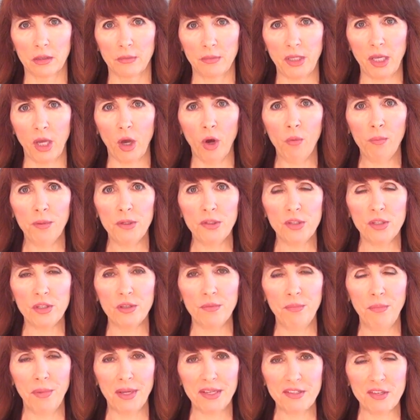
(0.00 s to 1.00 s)
Be open to
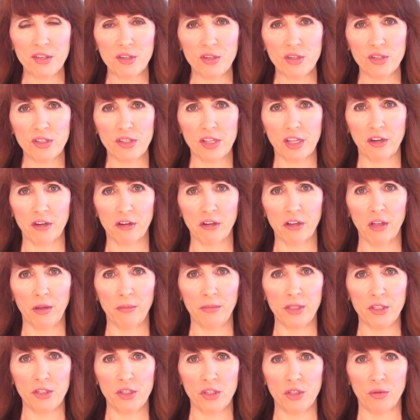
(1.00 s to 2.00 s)
the messages that are
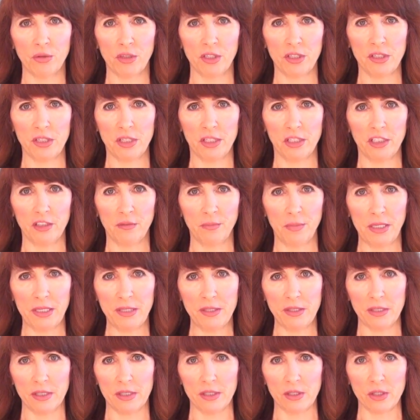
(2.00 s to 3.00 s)
coming to you on a daily
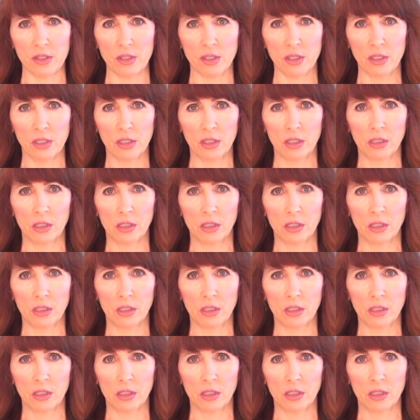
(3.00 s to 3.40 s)
basis.